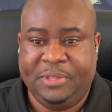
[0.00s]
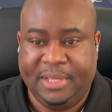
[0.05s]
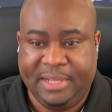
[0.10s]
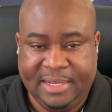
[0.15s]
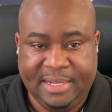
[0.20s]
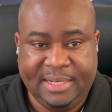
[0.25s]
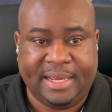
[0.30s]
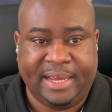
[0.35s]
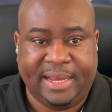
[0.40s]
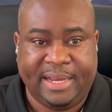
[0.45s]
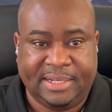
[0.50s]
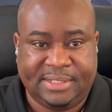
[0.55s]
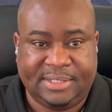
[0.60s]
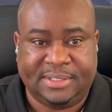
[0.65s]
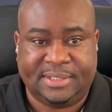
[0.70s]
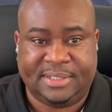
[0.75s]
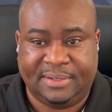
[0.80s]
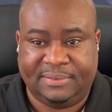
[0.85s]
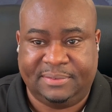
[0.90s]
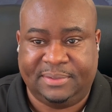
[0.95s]
you need to ask
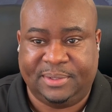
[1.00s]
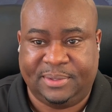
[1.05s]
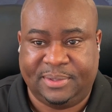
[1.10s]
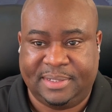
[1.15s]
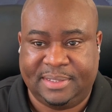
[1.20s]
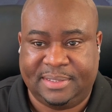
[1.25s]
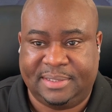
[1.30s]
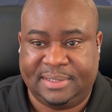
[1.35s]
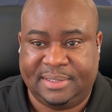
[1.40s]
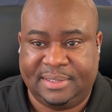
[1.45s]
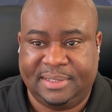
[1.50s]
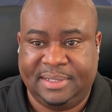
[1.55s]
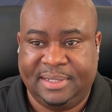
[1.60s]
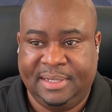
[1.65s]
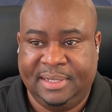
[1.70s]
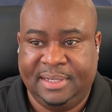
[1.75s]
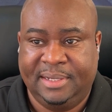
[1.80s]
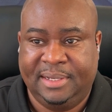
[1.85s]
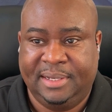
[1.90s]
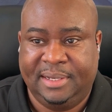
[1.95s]
yourself the question,
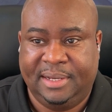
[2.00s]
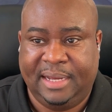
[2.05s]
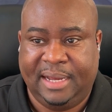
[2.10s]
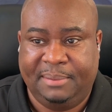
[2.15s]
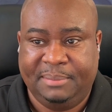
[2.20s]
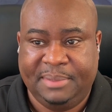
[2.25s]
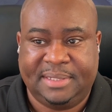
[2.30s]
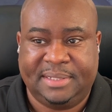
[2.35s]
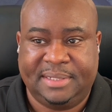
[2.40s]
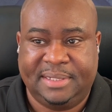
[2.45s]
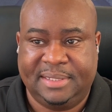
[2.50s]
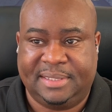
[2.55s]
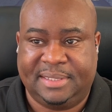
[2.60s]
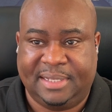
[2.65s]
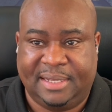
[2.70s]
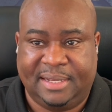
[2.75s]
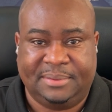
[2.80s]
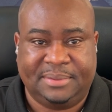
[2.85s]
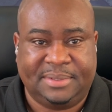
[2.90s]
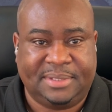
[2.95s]
how much of this
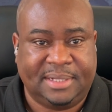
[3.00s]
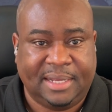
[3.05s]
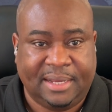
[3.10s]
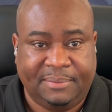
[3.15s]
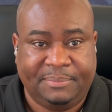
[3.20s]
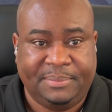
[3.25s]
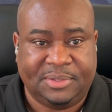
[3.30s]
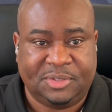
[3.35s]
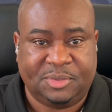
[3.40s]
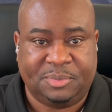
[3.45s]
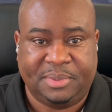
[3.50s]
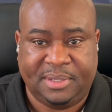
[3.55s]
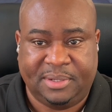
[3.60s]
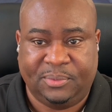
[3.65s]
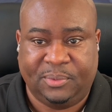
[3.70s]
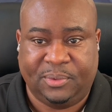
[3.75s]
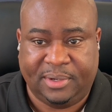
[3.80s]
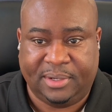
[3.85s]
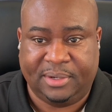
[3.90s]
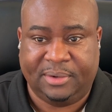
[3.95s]
time should I have been
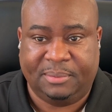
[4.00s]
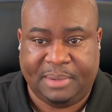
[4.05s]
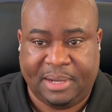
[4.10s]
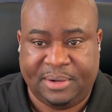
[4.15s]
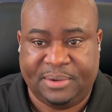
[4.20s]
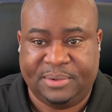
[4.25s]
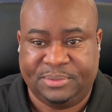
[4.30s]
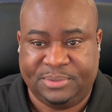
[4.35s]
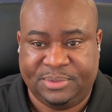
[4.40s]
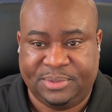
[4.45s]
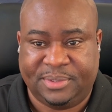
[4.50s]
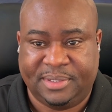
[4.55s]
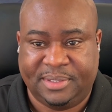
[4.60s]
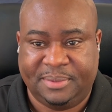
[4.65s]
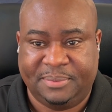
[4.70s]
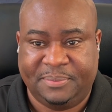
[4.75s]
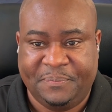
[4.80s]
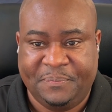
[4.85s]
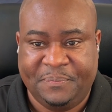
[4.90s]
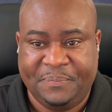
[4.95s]
spending working on my own
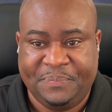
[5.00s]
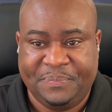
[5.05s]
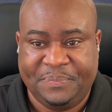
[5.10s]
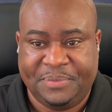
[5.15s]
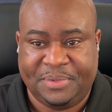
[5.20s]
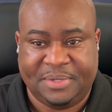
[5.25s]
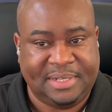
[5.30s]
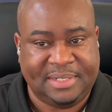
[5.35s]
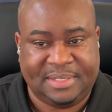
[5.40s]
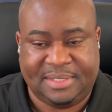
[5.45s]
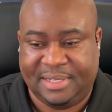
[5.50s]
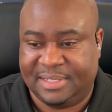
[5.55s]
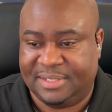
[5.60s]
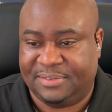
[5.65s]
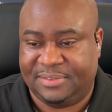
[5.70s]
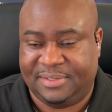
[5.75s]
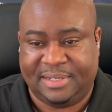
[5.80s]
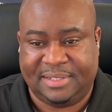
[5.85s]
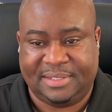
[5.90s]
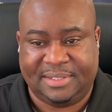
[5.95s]
dream? So
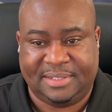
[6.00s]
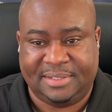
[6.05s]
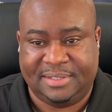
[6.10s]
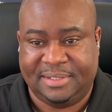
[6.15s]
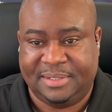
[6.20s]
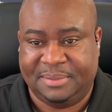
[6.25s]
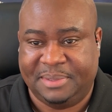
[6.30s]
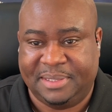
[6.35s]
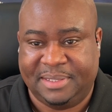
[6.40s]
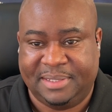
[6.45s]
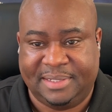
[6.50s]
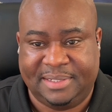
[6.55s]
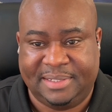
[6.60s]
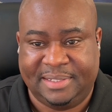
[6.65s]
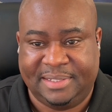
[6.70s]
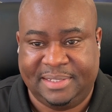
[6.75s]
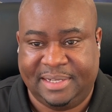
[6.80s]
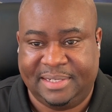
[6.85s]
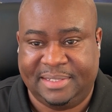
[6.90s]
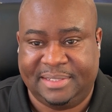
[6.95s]
that's good, man.
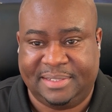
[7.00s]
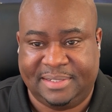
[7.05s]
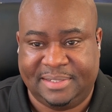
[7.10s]
That is